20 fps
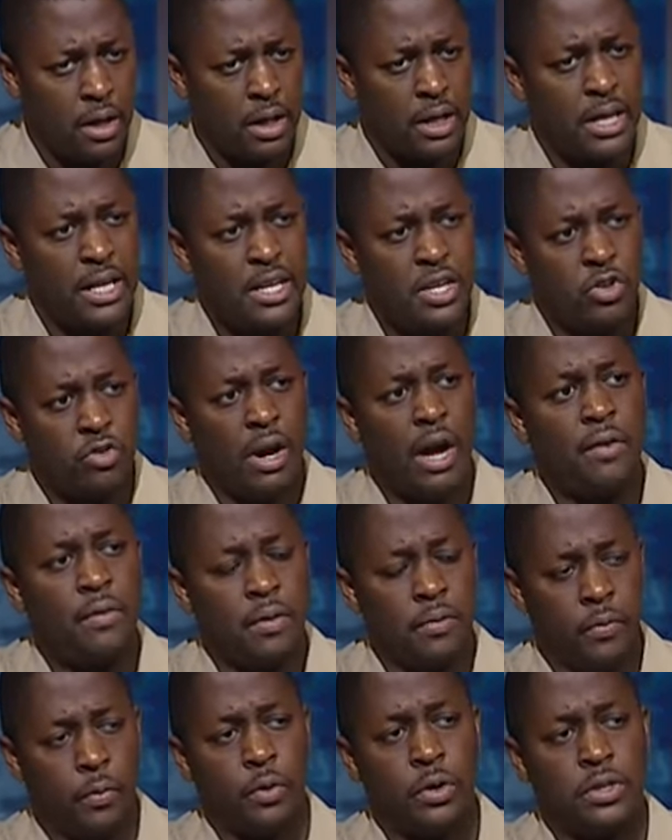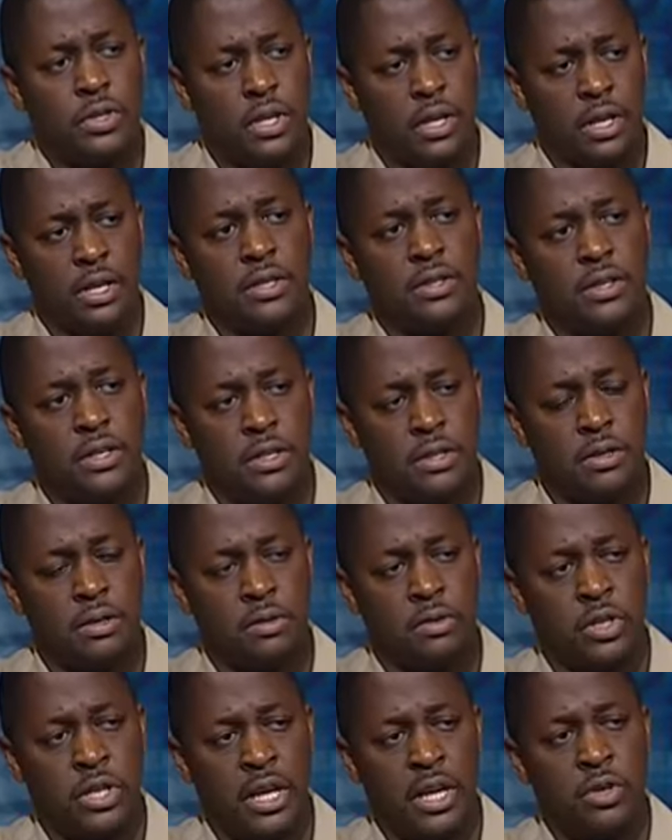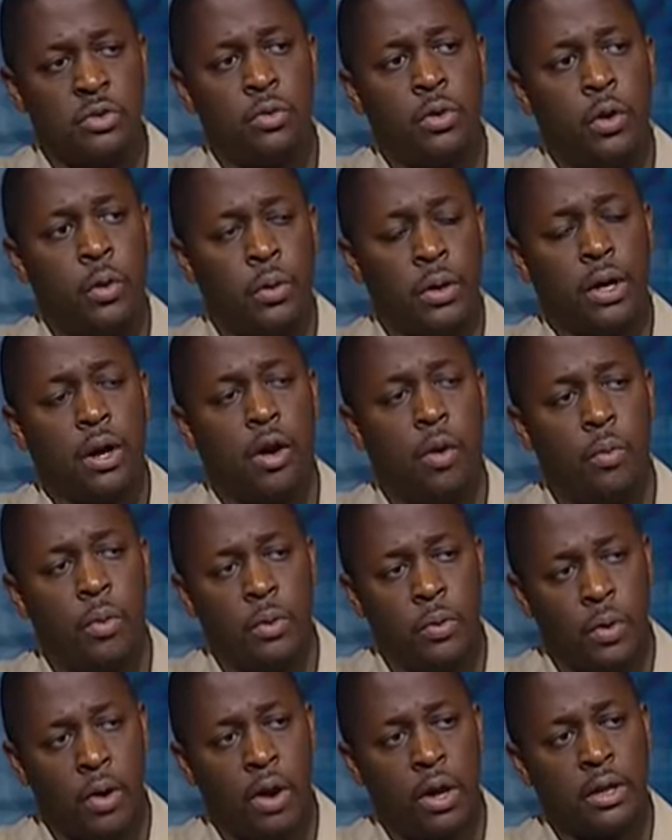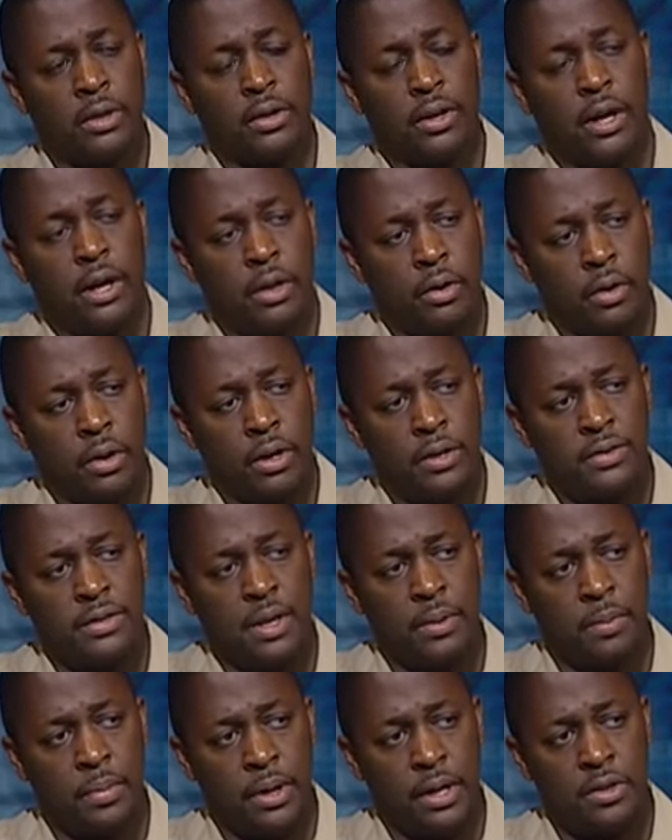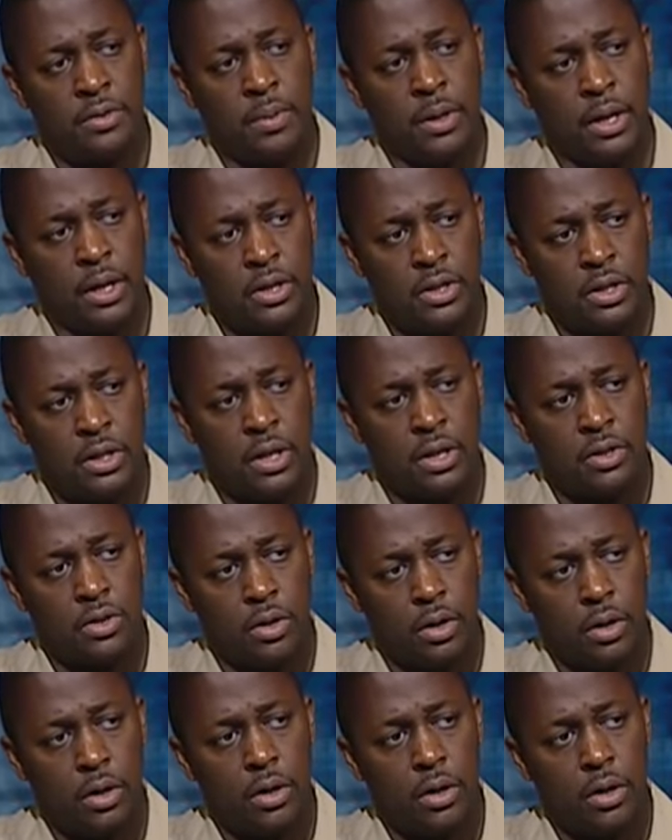key driving force in this is change will only come when we're all together on the same page making change.